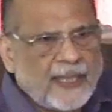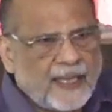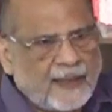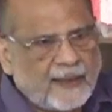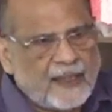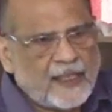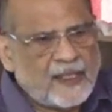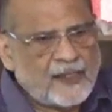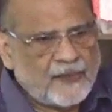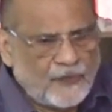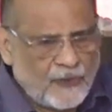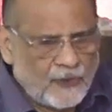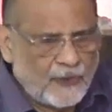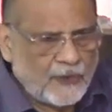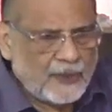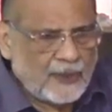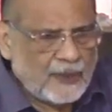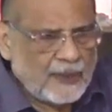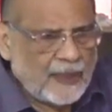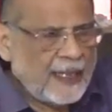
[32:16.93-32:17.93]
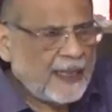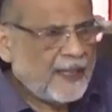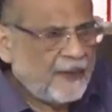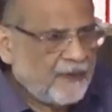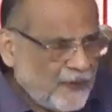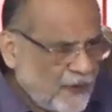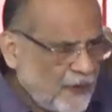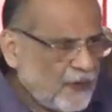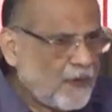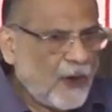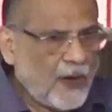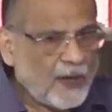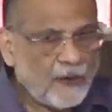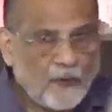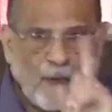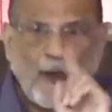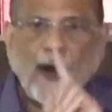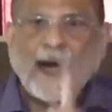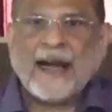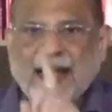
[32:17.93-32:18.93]
take this food. And if you
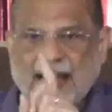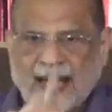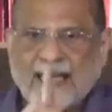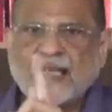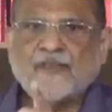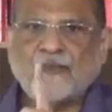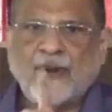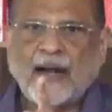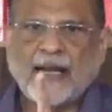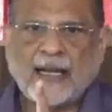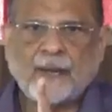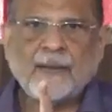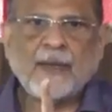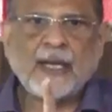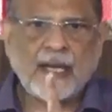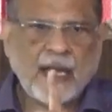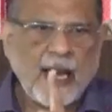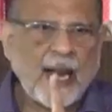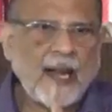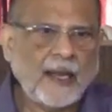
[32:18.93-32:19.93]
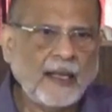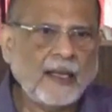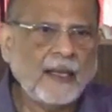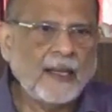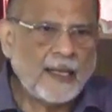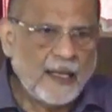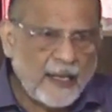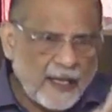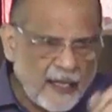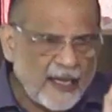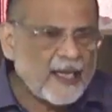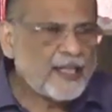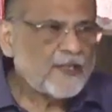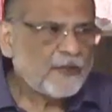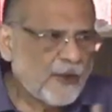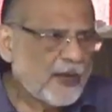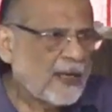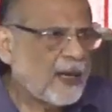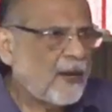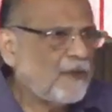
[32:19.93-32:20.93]
want one day's vitamin A, each one